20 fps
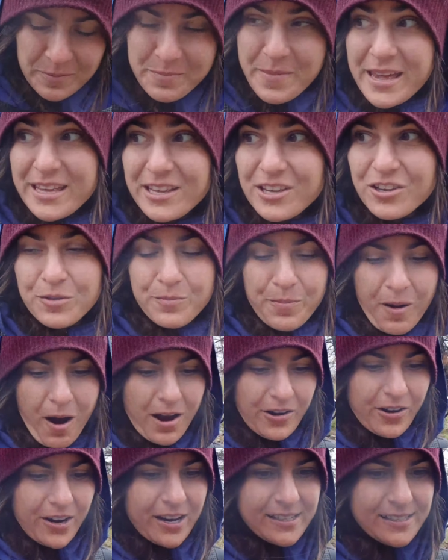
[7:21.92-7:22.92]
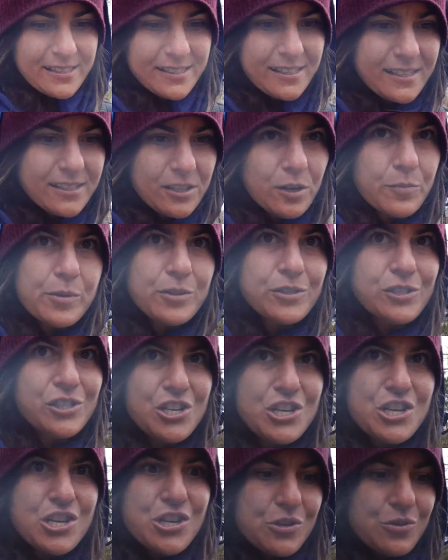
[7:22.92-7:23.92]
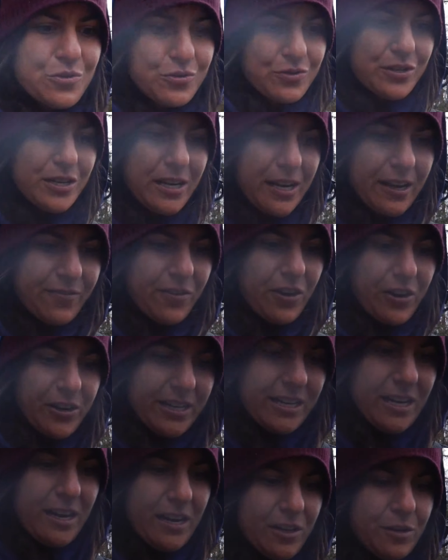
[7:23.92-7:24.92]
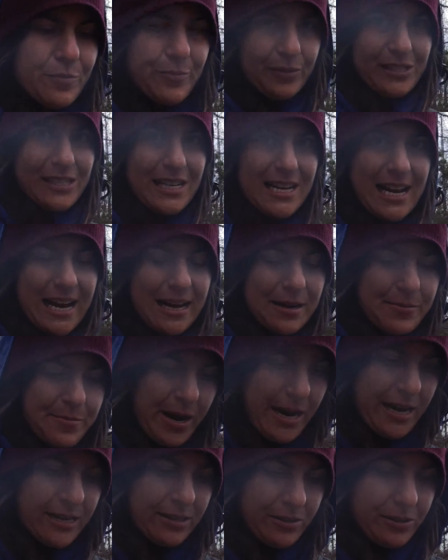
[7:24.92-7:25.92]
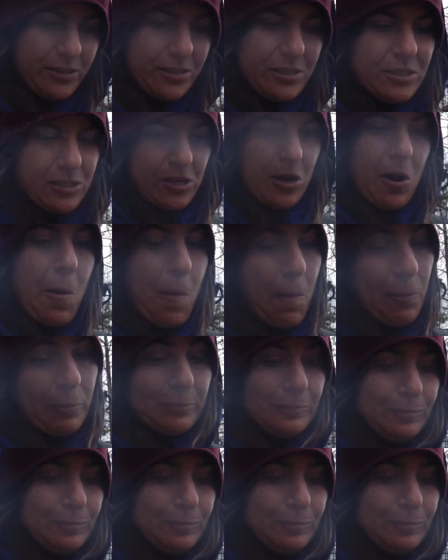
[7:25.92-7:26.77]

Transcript: Making good progress. It's almost noon and I've already gone almost nine miles, so.